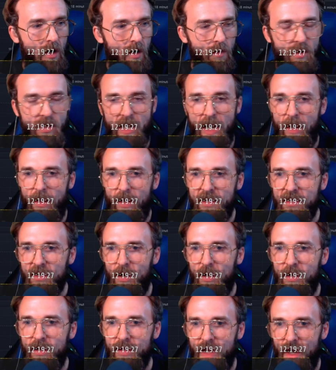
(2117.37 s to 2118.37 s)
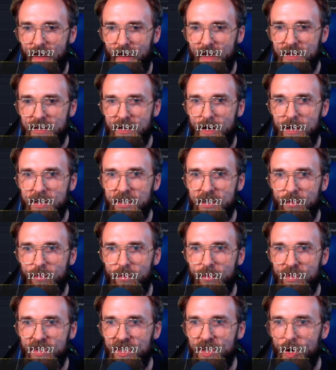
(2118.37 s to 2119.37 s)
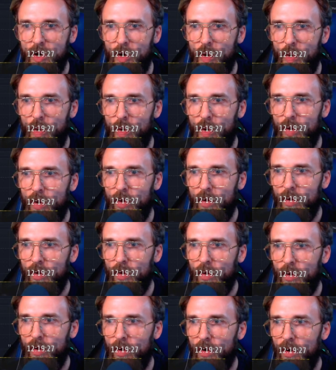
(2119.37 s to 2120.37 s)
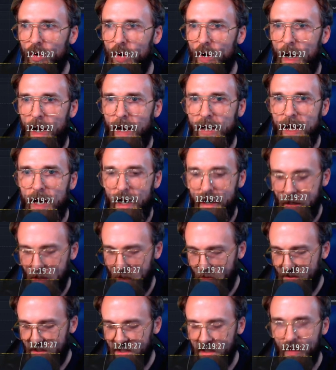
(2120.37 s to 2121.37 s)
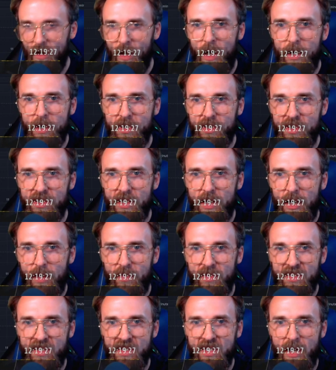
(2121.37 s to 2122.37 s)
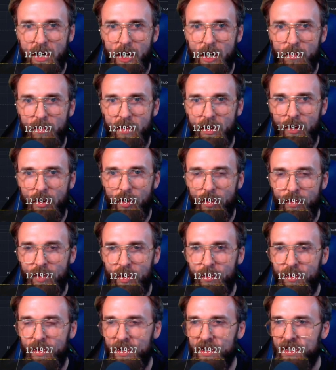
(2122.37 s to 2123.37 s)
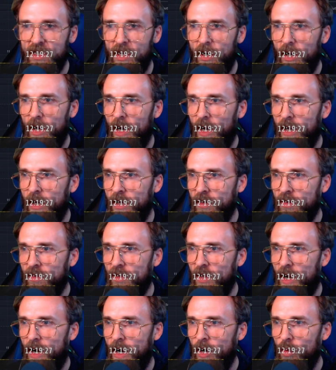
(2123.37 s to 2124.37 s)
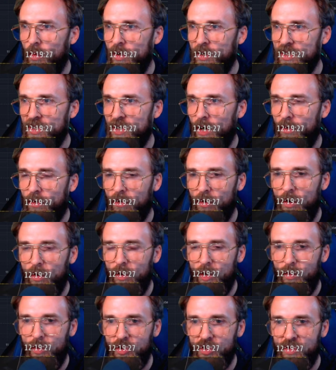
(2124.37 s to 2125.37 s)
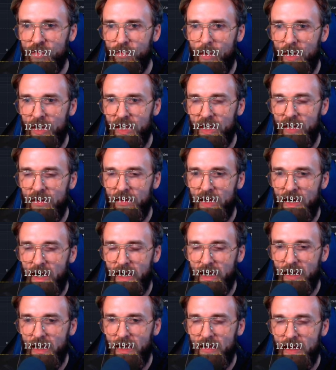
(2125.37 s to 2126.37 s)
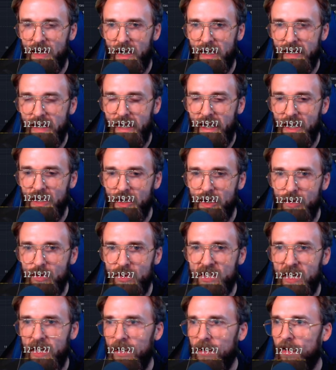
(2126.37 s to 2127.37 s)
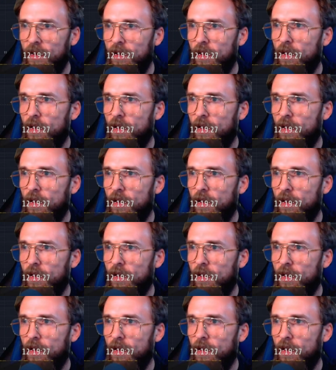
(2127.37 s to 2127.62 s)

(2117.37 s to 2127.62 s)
But yeah, that's all. Yeah, that's awesome. So I kind of, Solana's just kind of been scaring me a little bit because I, I, I don't want to start throwing a bunch of money and then I, and then I can't use it.